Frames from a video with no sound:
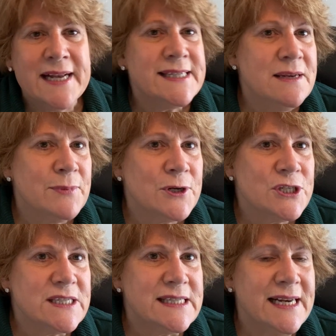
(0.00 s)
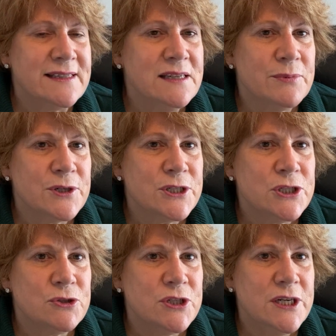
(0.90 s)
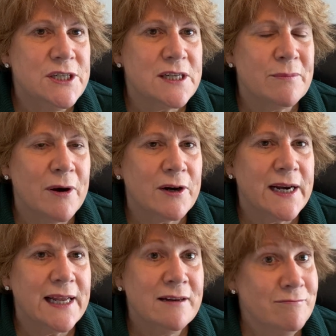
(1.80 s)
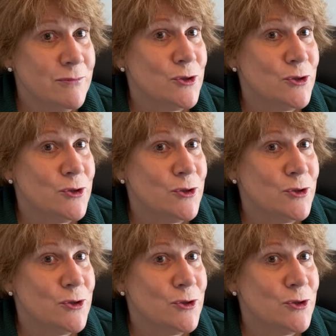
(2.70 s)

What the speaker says: Nancy Burgess Strategic Marketing,